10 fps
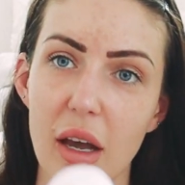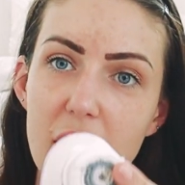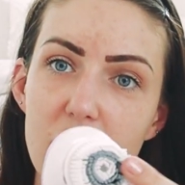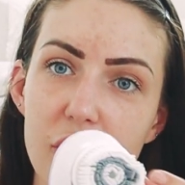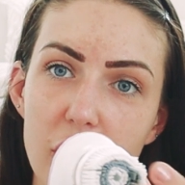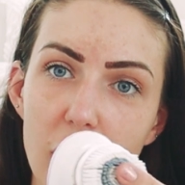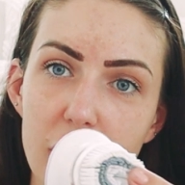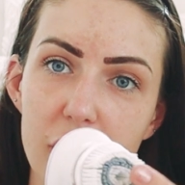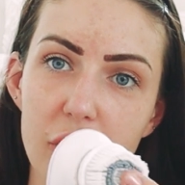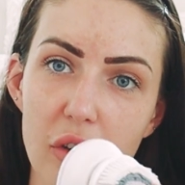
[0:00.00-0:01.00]
I use it on
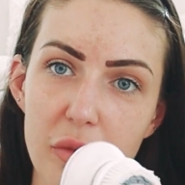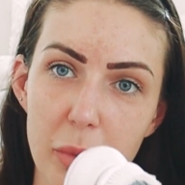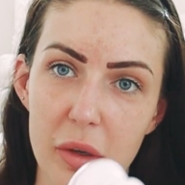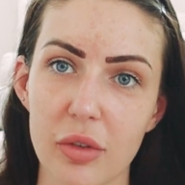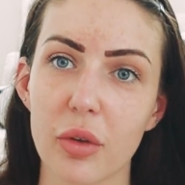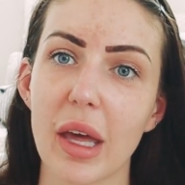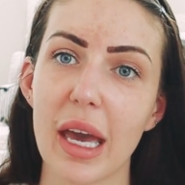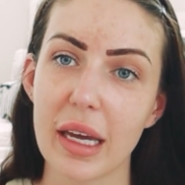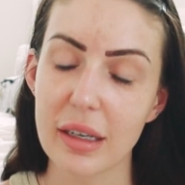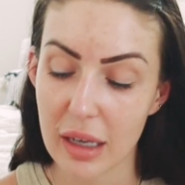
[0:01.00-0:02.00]
the soft bristle
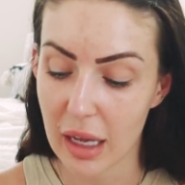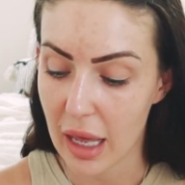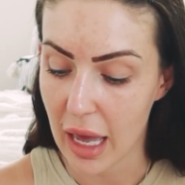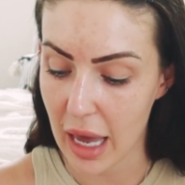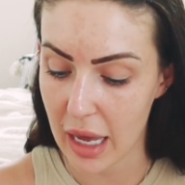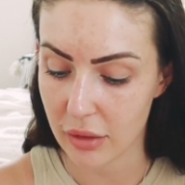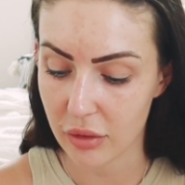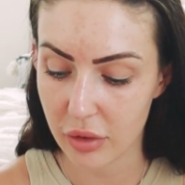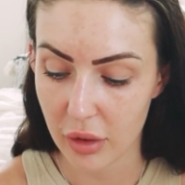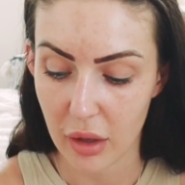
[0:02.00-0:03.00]
head,
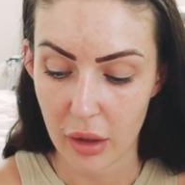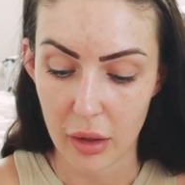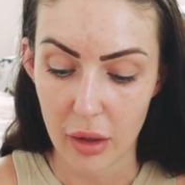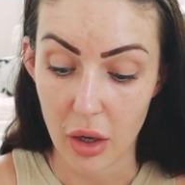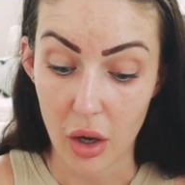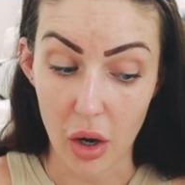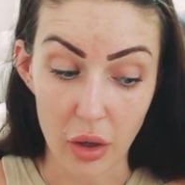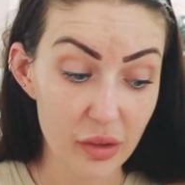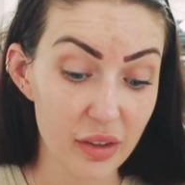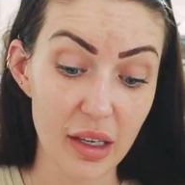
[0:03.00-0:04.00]
and
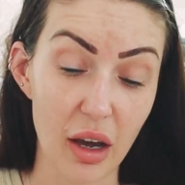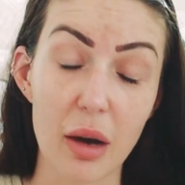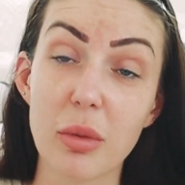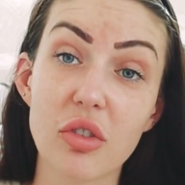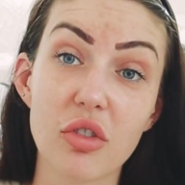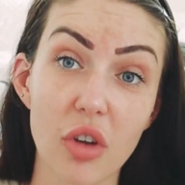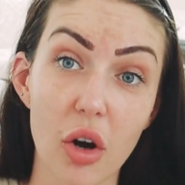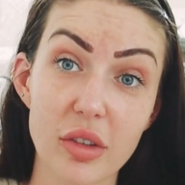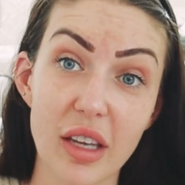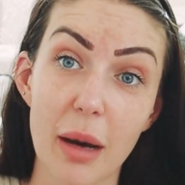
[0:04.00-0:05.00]
honestly, I was
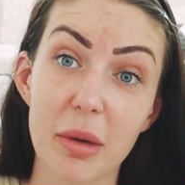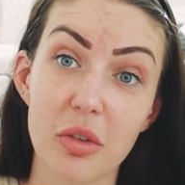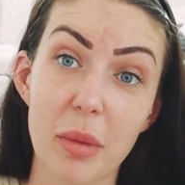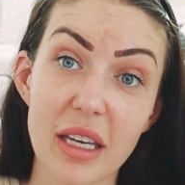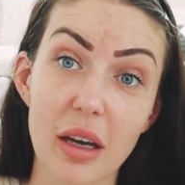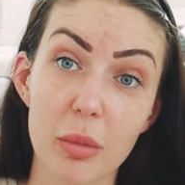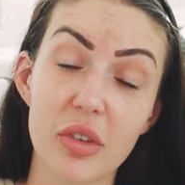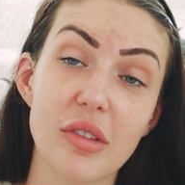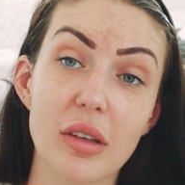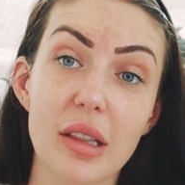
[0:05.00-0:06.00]
shocked how much makeup was
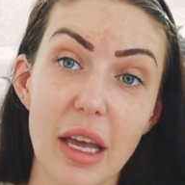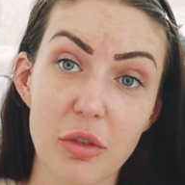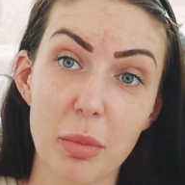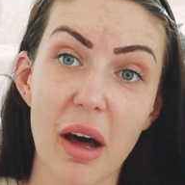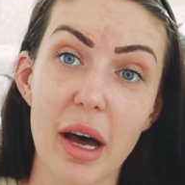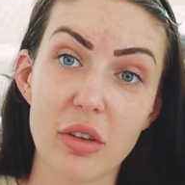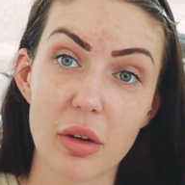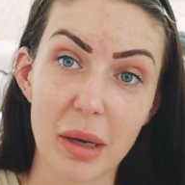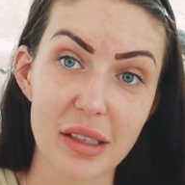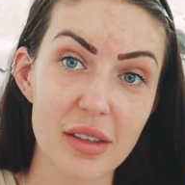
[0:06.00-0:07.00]
still left behind
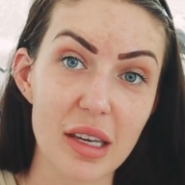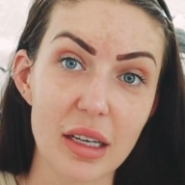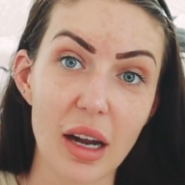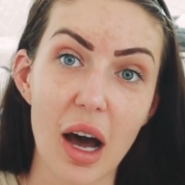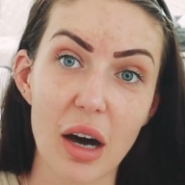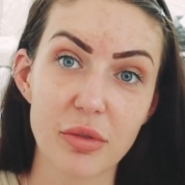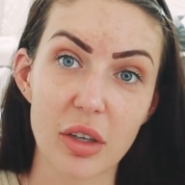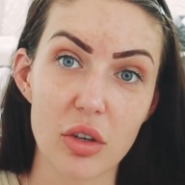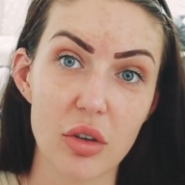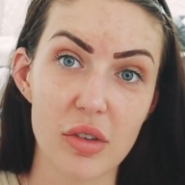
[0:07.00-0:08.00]
on my skin
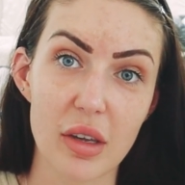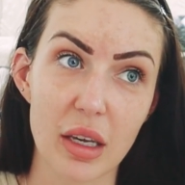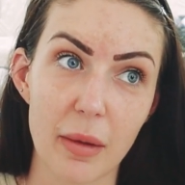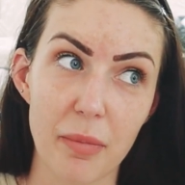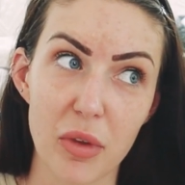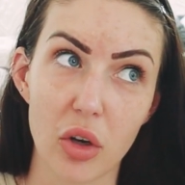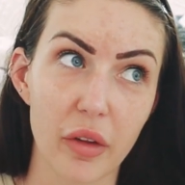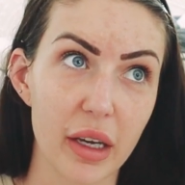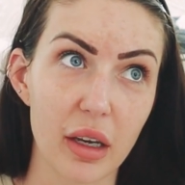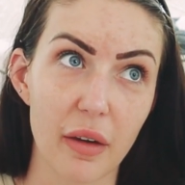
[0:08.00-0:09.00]
after using, you know,
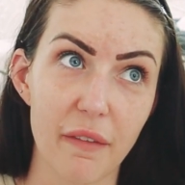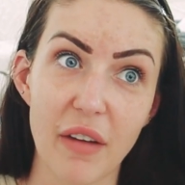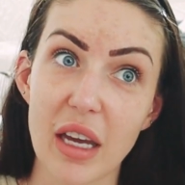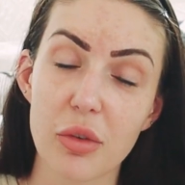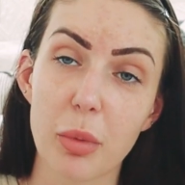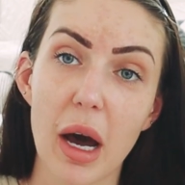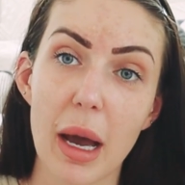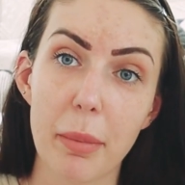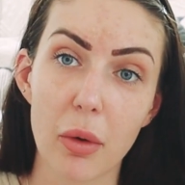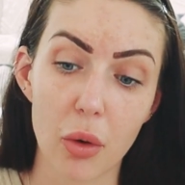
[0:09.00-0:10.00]
like a face
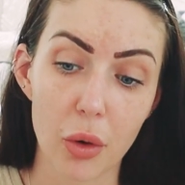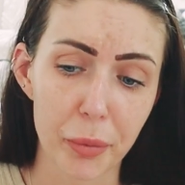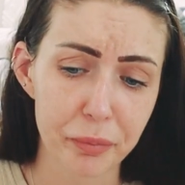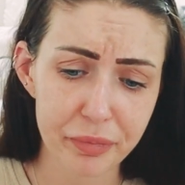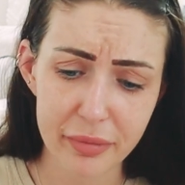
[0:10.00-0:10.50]
wipe or